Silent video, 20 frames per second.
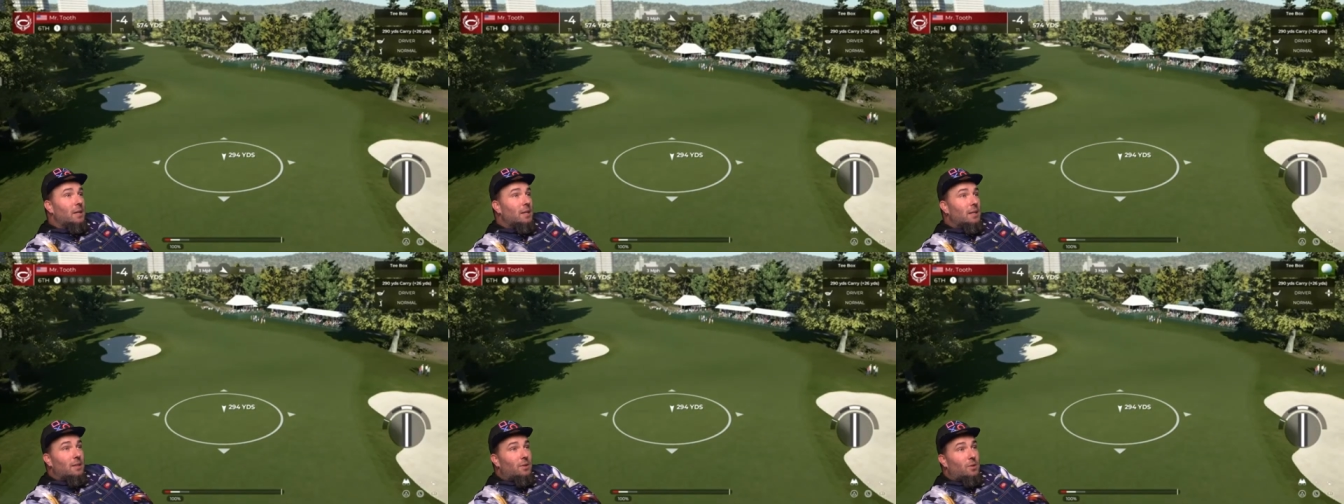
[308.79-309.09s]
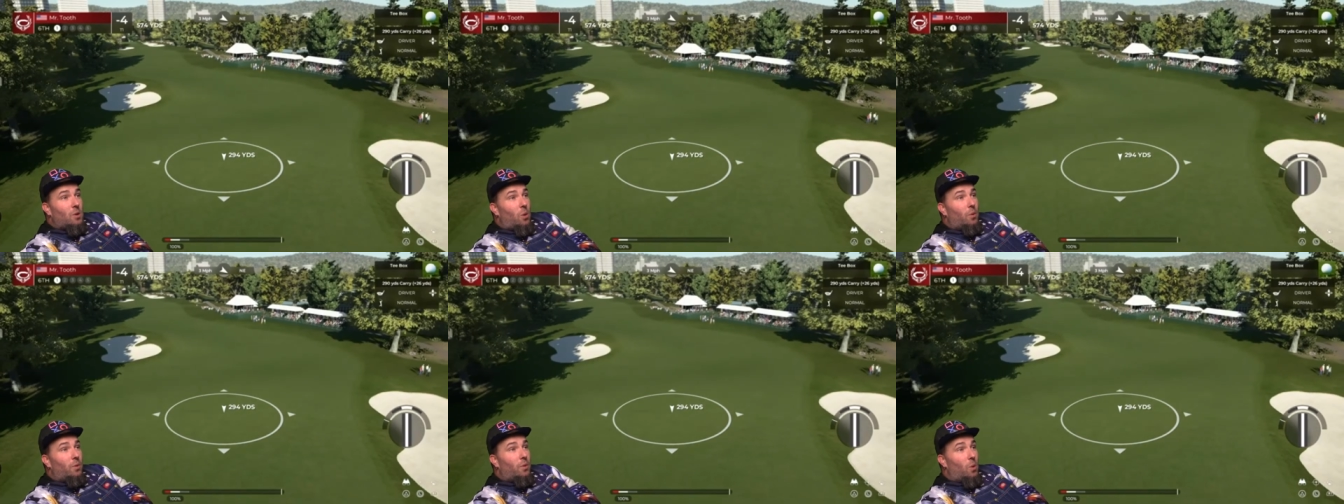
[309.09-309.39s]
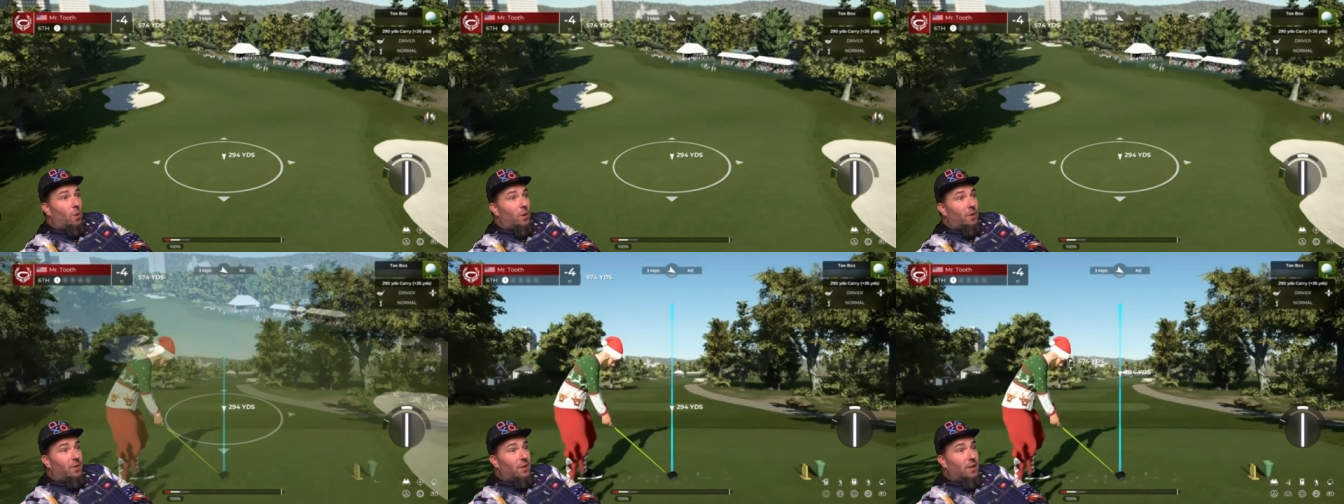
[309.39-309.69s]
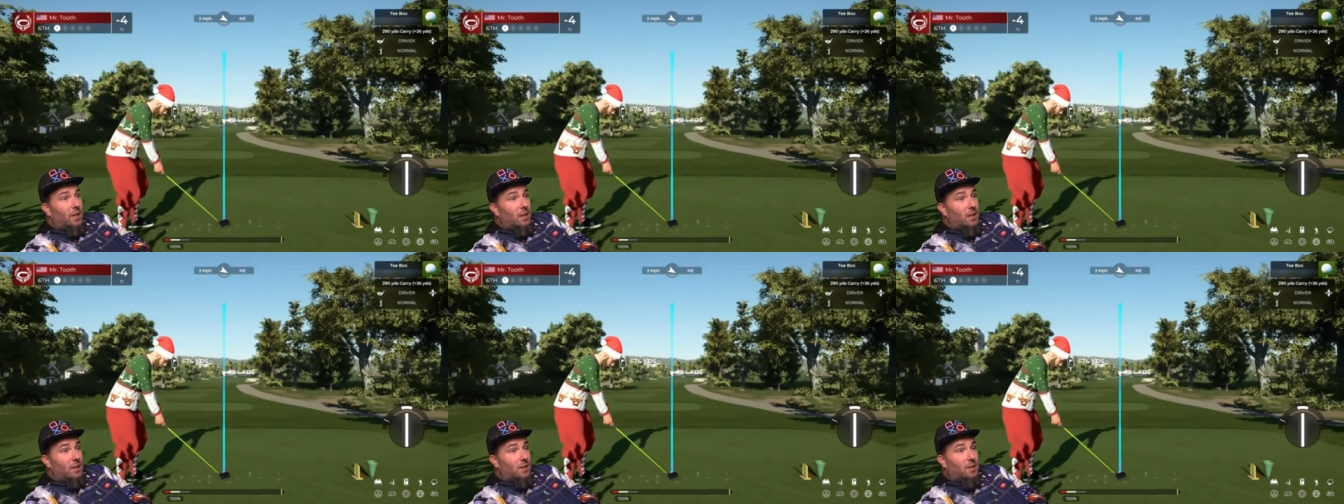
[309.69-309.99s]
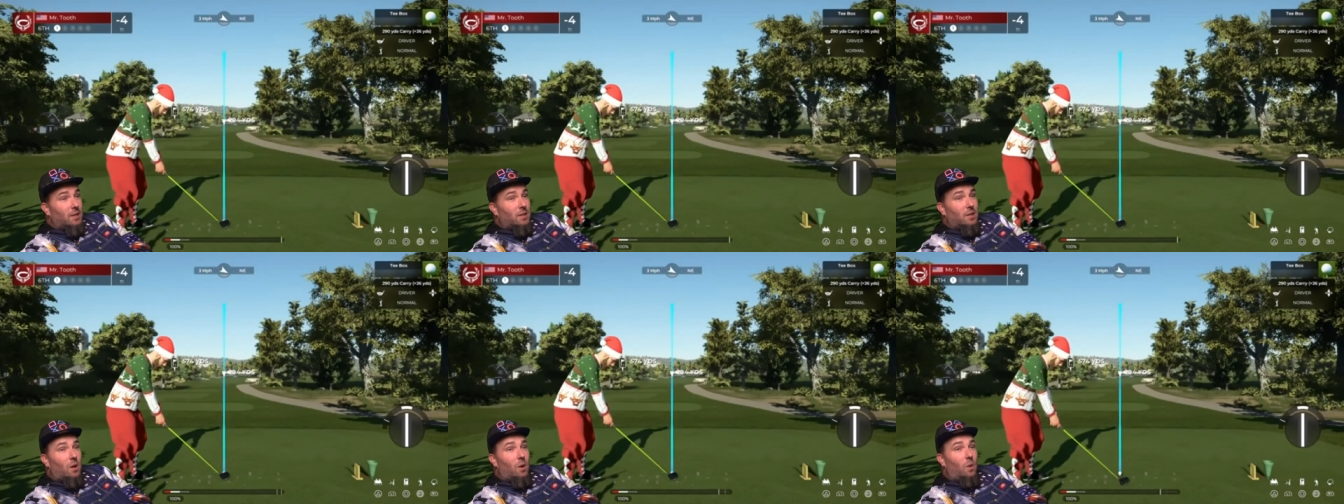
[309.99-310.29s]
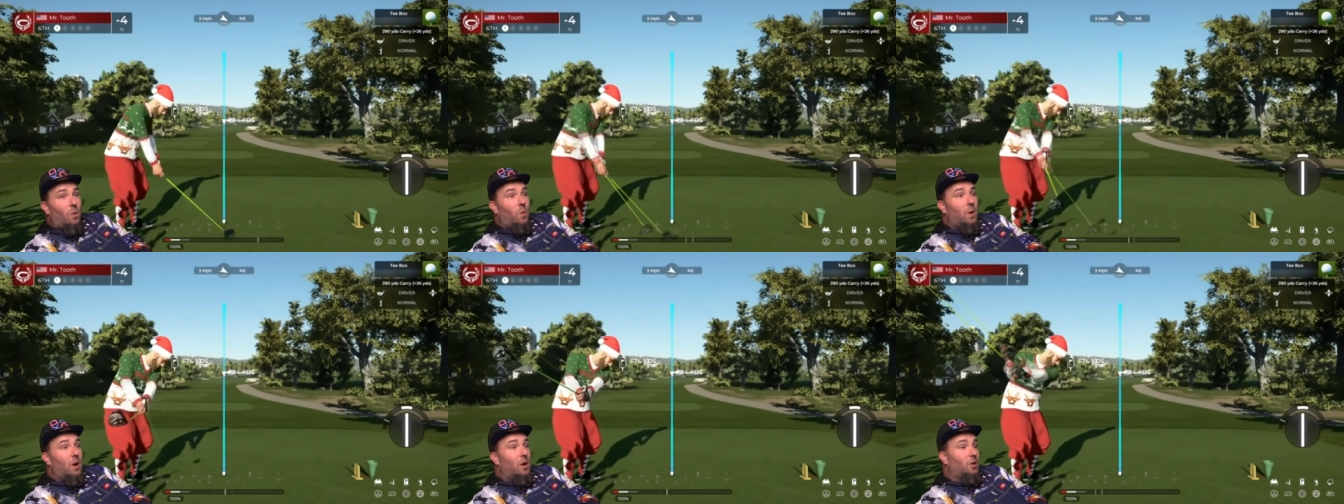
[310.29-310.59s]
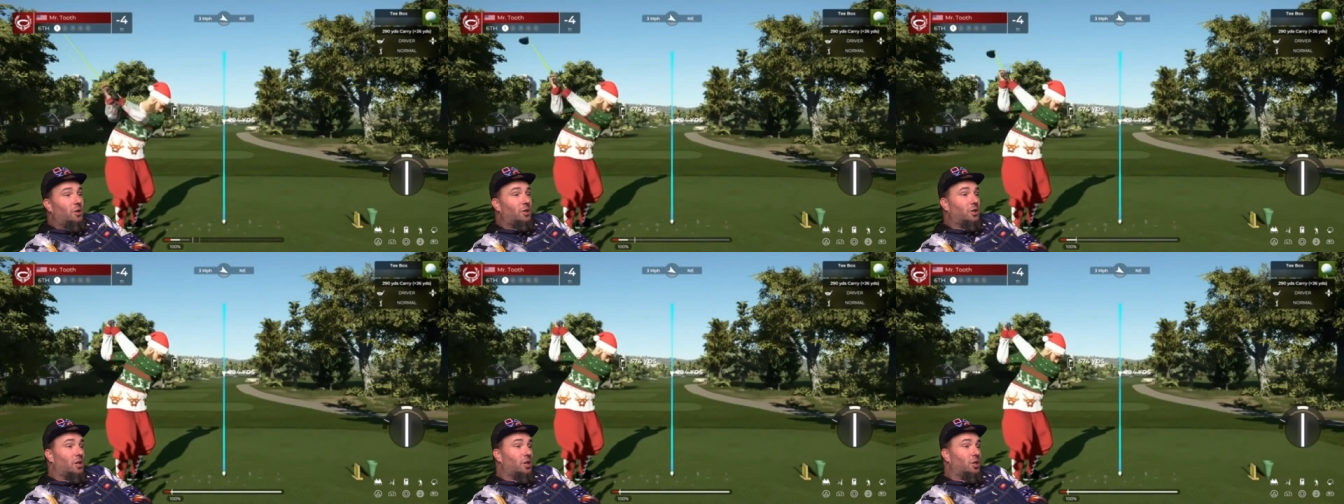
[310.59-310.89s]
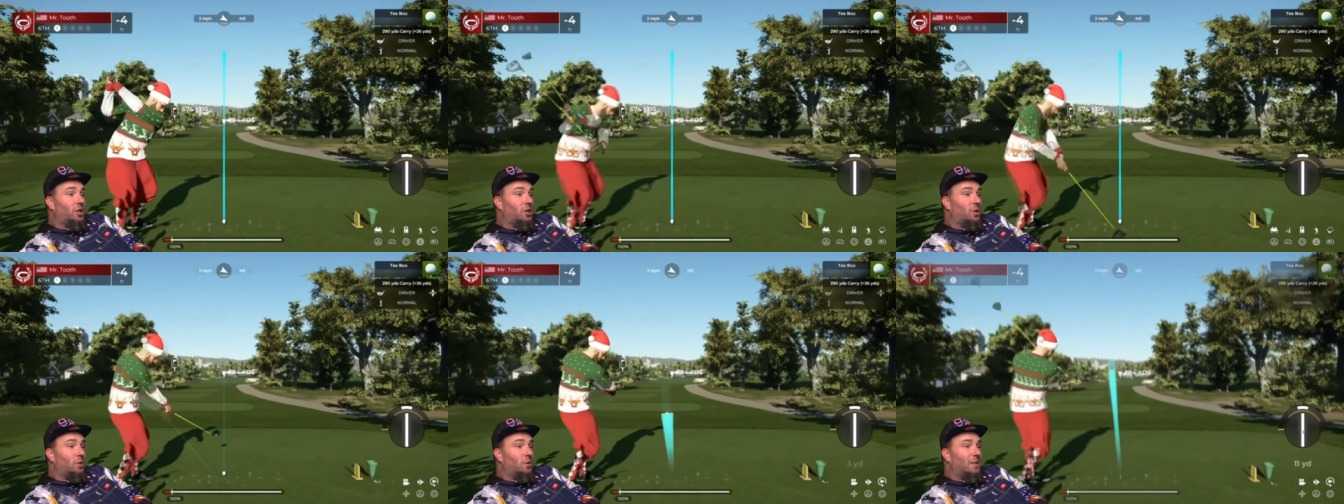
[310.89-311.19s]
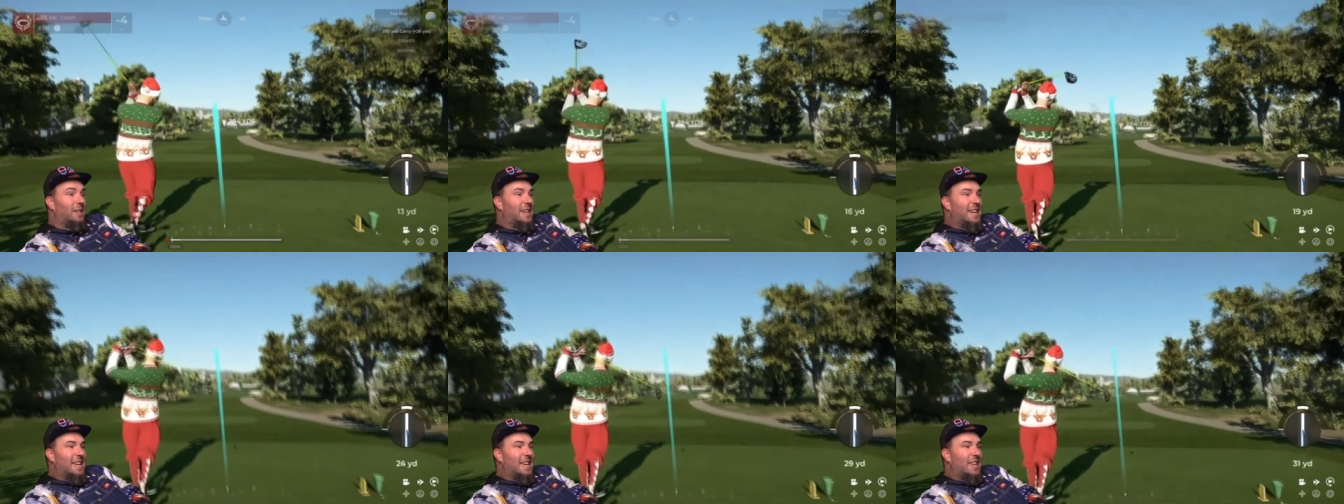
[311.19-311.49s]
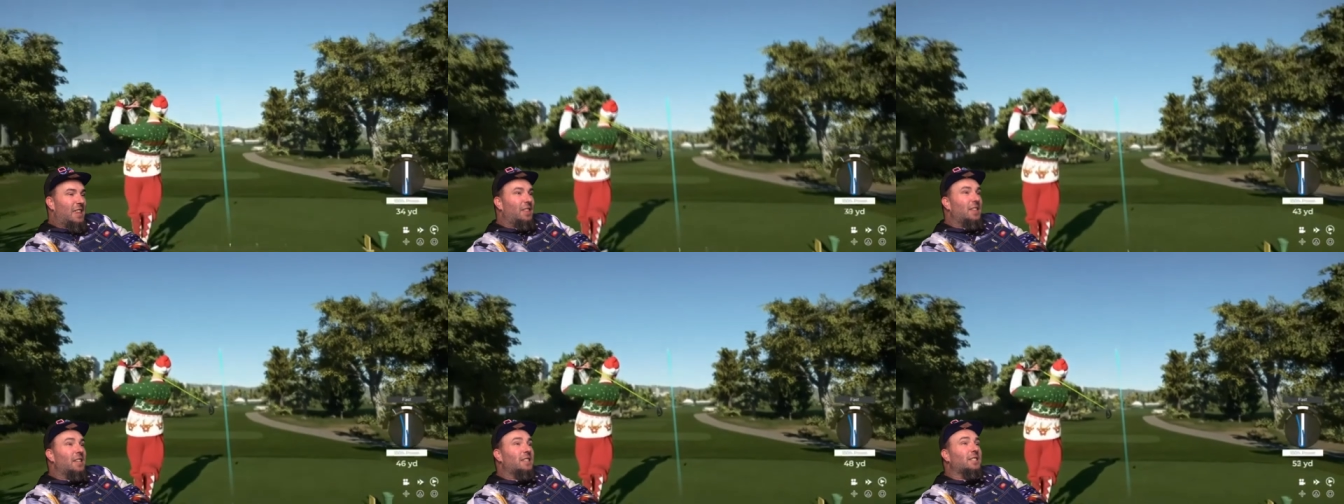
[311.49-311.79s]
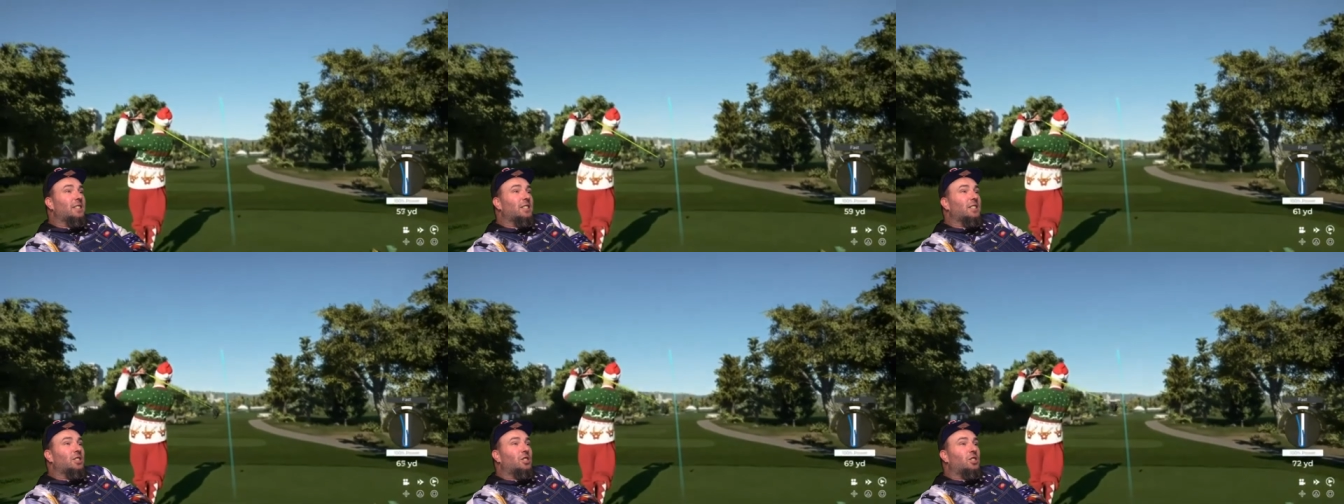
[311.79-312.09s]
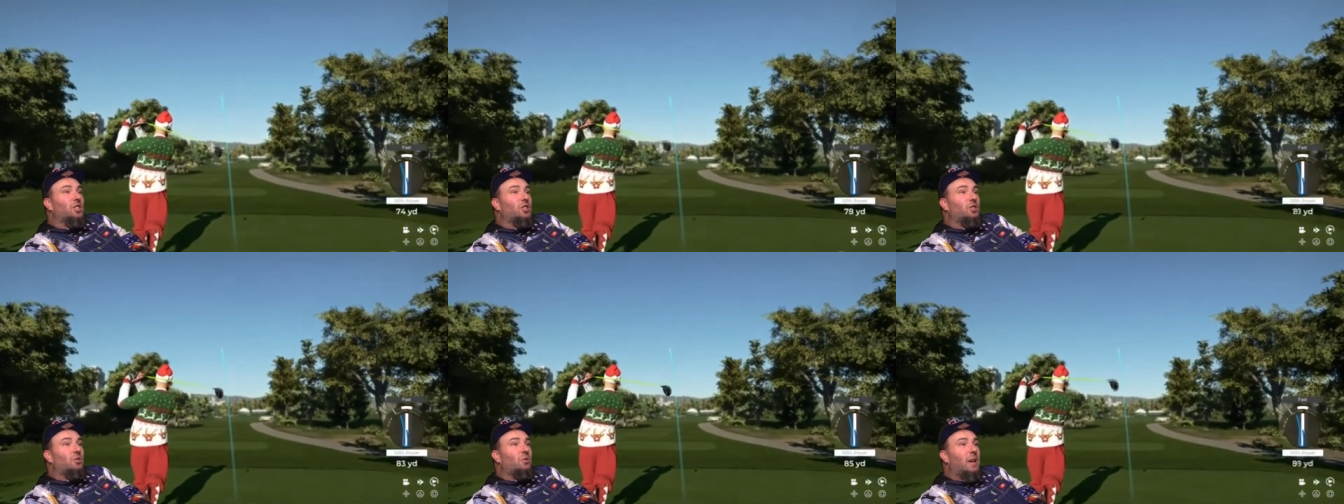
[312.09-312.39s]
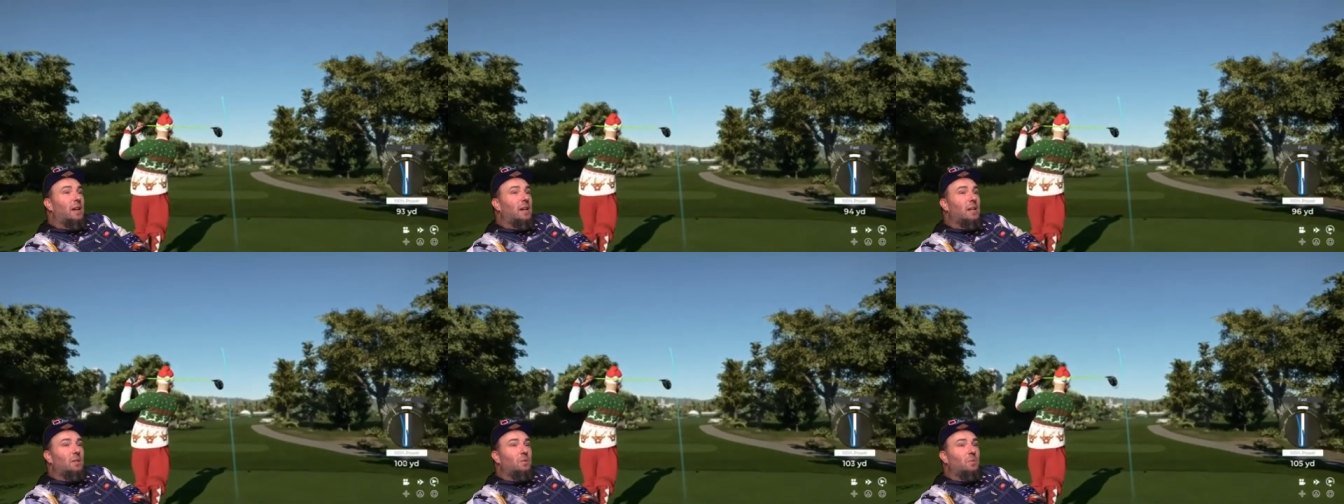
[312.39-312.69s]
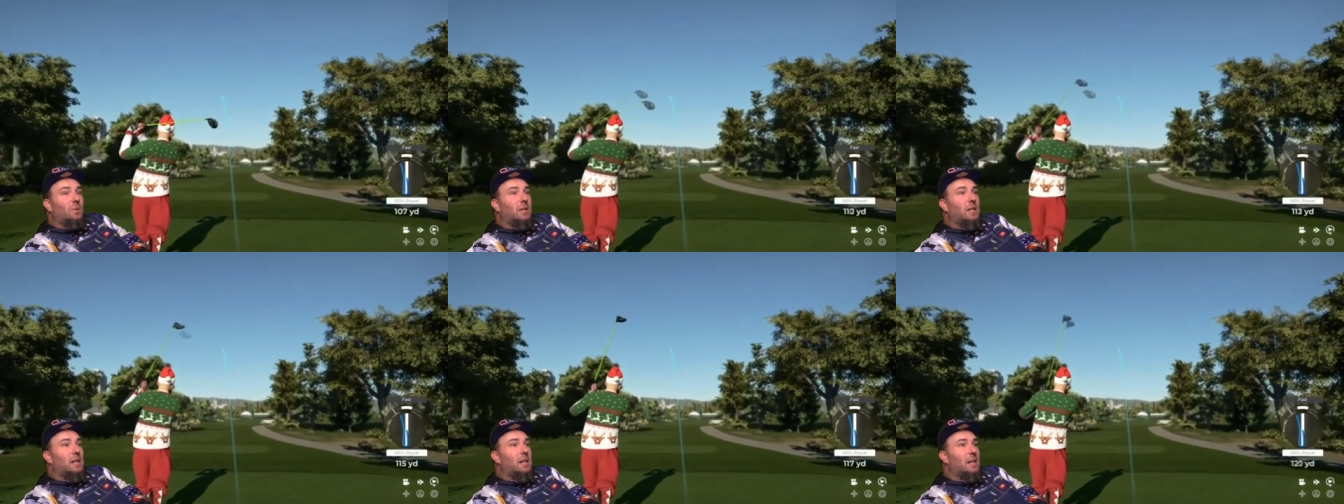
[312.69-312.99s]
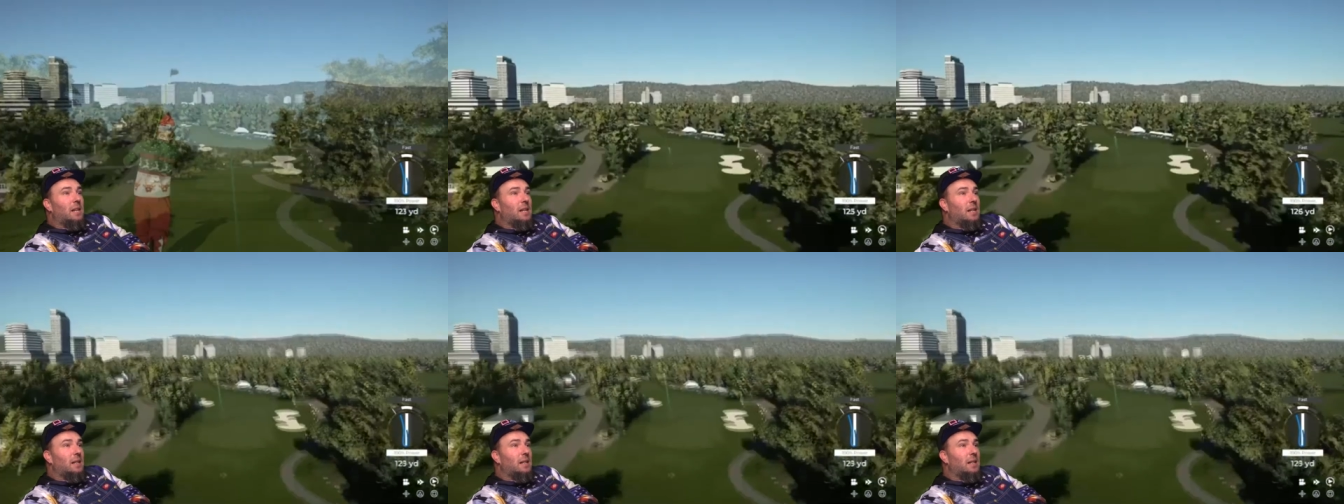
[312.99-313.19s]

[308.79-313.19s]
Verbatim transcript: Let's go northeast. So we are just going to shoot this That's straight as we can.